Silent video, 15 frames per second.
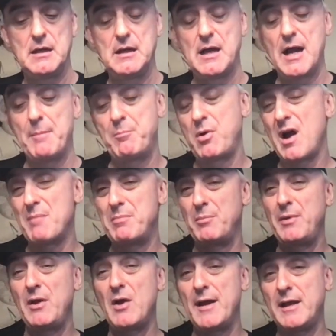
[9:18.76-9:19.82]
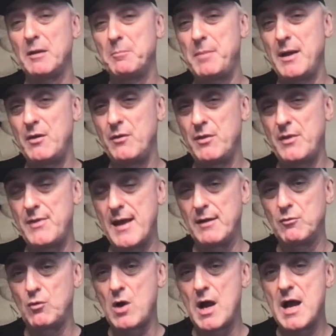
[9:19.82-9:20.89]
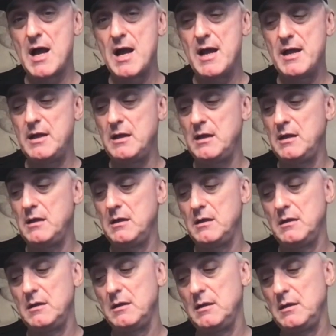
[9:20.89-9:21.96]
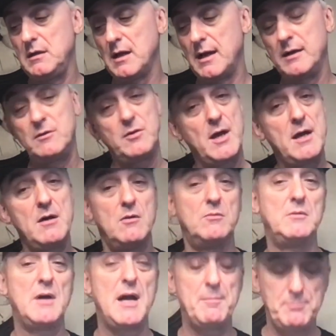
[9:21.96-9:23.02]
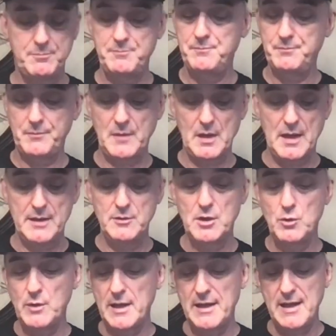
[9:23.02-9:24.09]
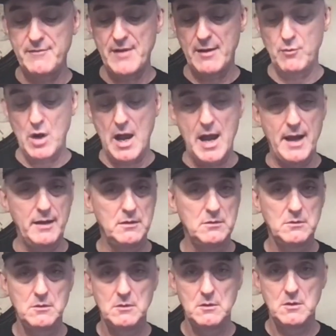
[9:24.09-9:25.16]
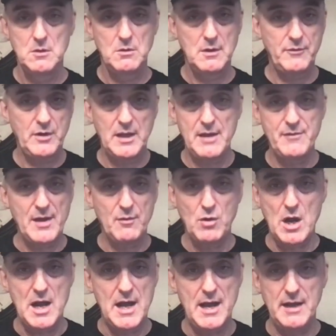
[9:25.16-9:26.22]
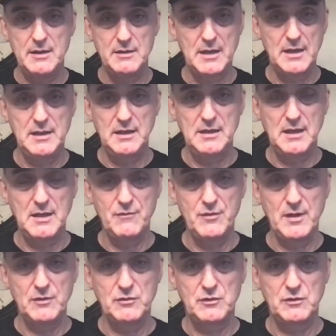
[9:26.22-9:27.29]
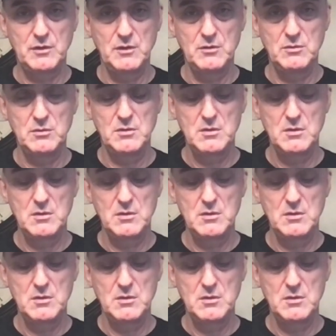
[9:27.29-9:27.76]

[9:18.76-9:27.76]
I probably like it better than that rye. I don't know. I don't know what I gave that rye. Whatever I gave that rye, I need to give this to.